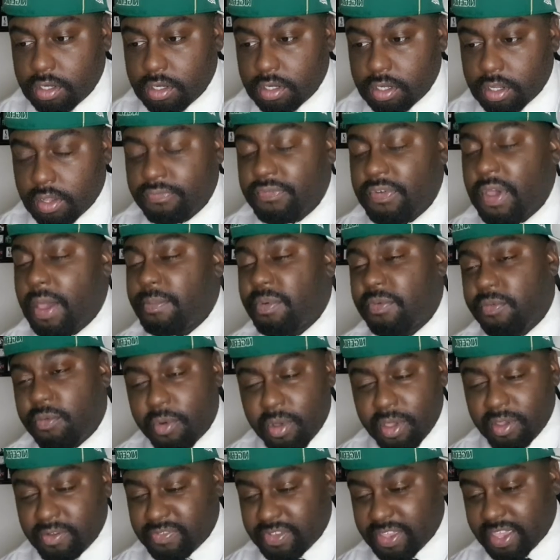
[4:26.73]
In fact, before
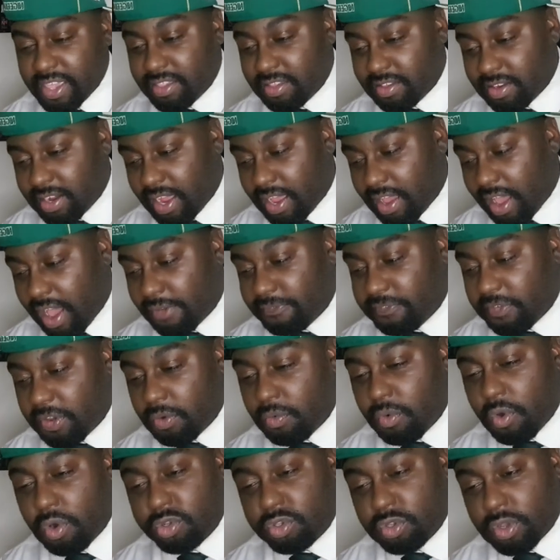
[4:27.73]
we even get to that, I think
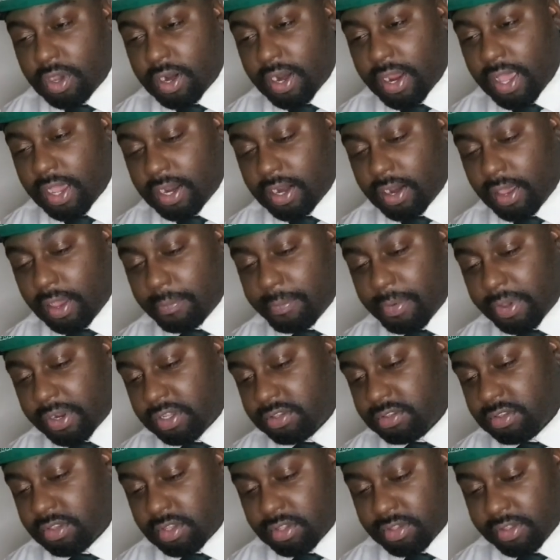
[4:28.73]
also what I like
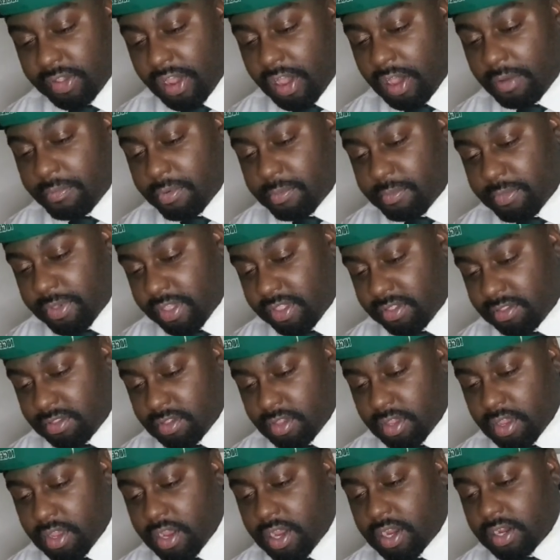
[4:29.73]
about this album is
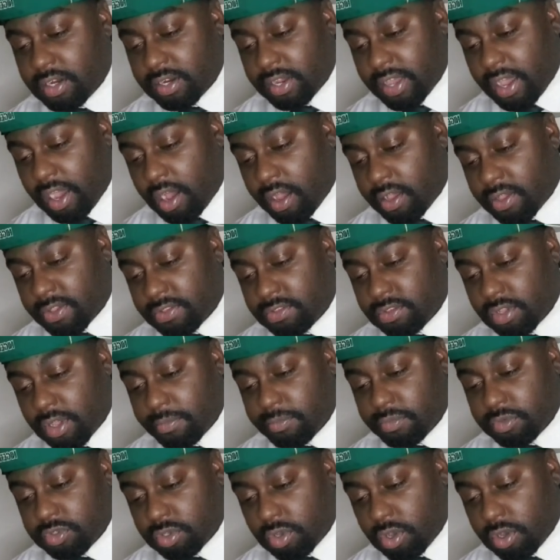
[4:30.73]
there are some
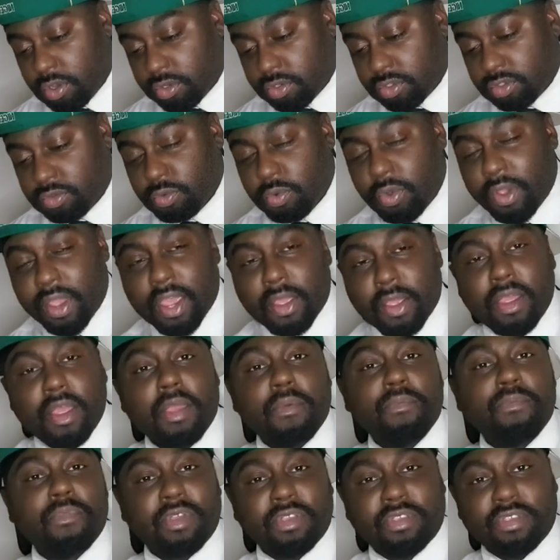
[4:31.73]
songs where
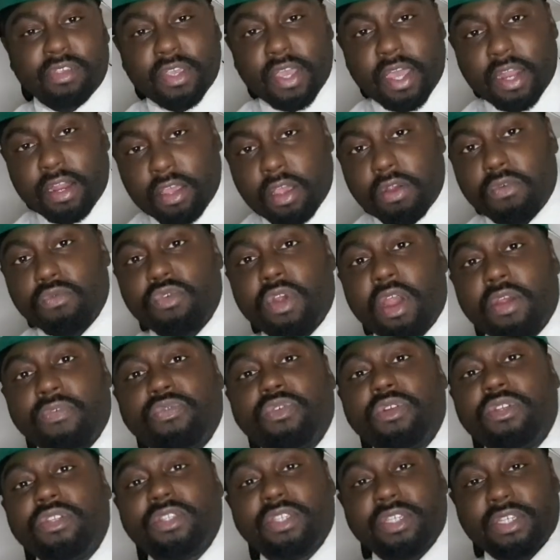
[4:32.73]
Missy Elliott
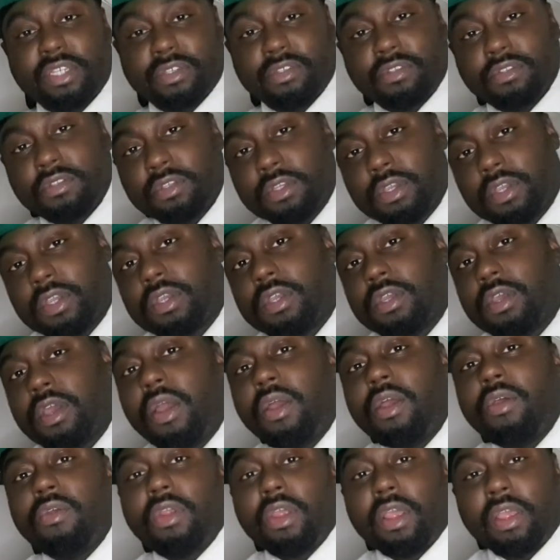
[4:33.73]
references
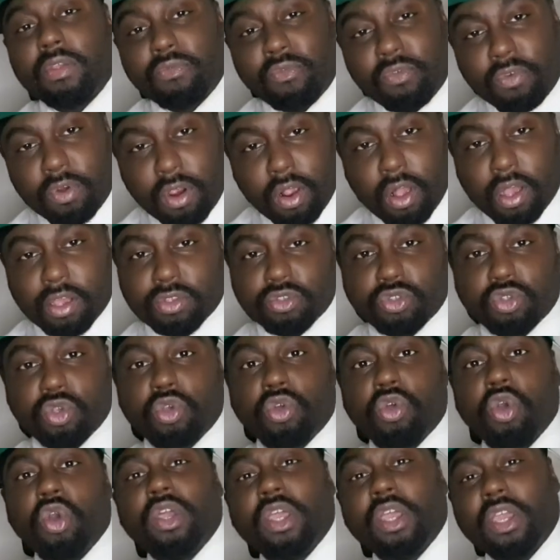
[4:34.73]
in regards to
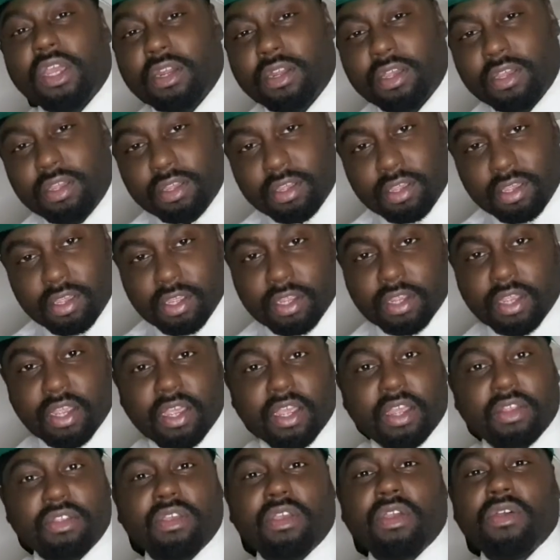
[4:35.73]
cooking,
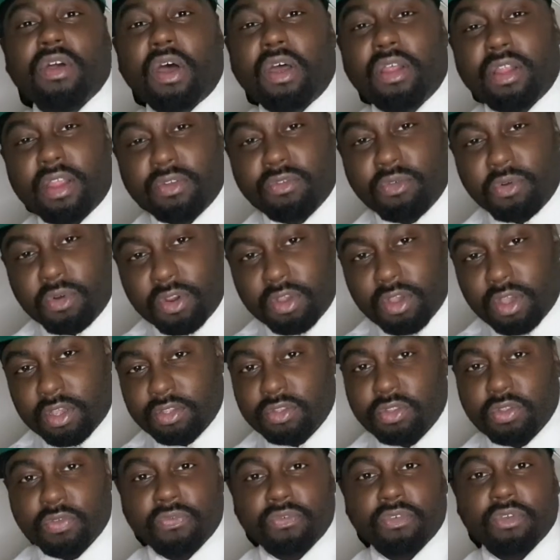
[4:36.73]
in regards
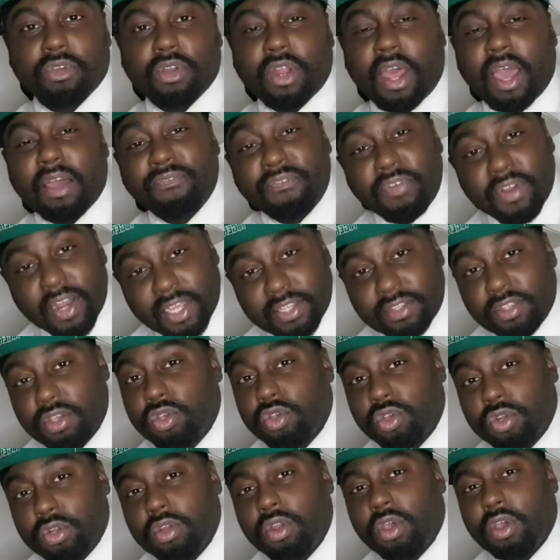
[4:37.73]
to food. I think that's a
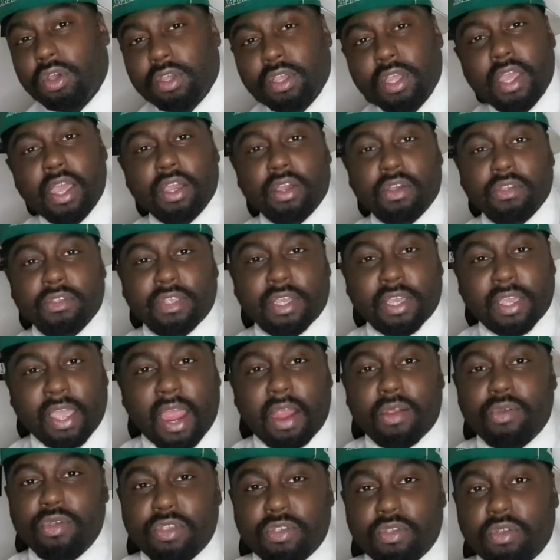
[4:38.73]
good look because it
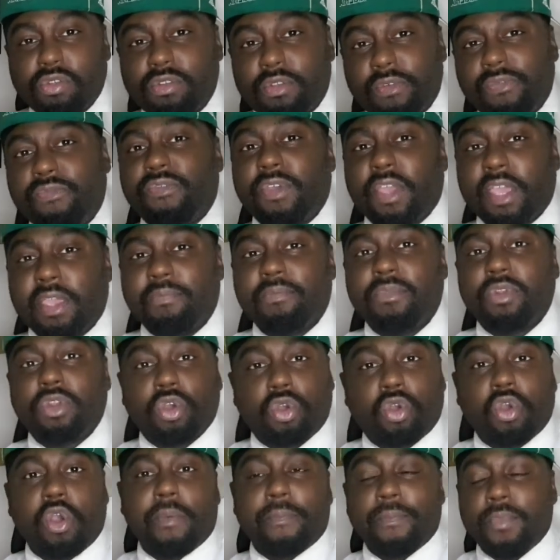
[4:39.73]
carries on the theme, the
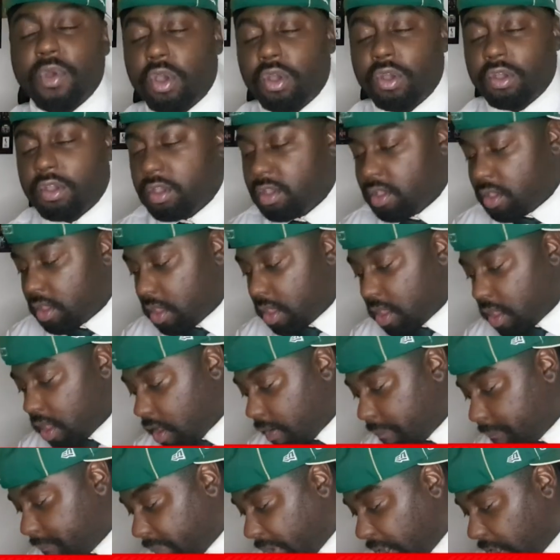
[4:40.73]
cookbook.
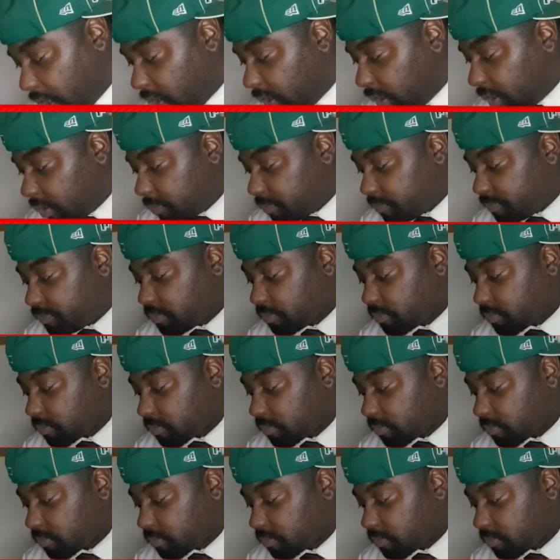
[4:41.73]
But and